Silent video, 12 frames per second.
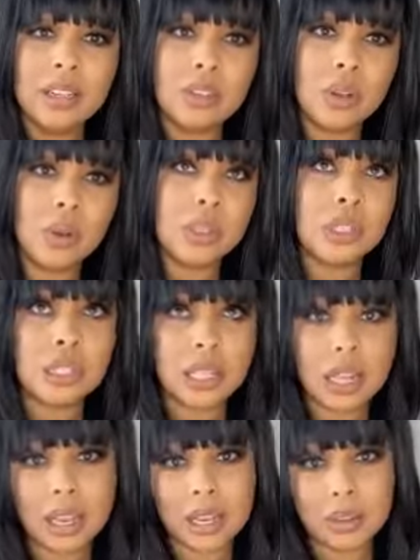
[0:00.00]
So it's just
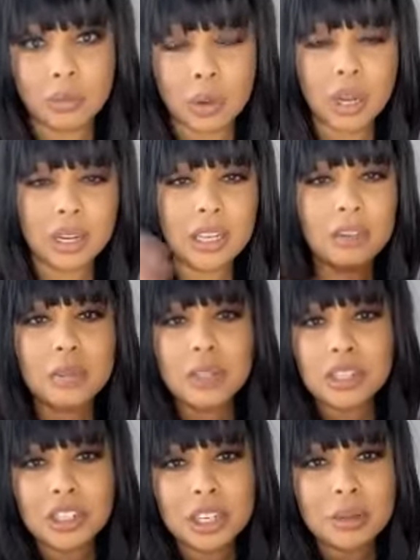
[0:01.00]
like, we're going to give you
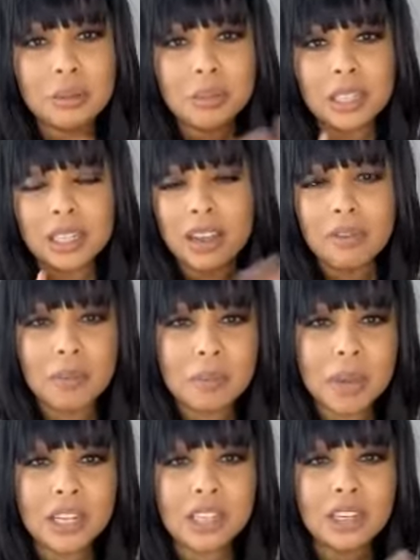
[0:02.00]
the gems and the
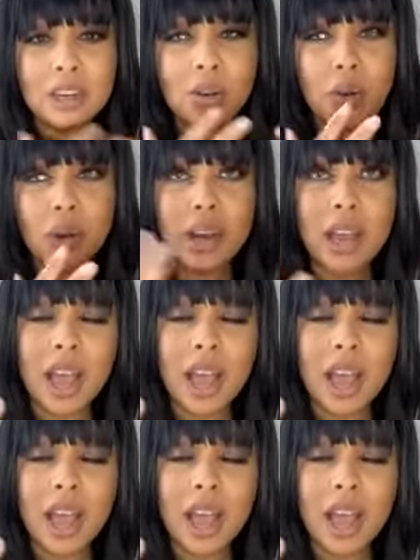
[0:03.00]
information on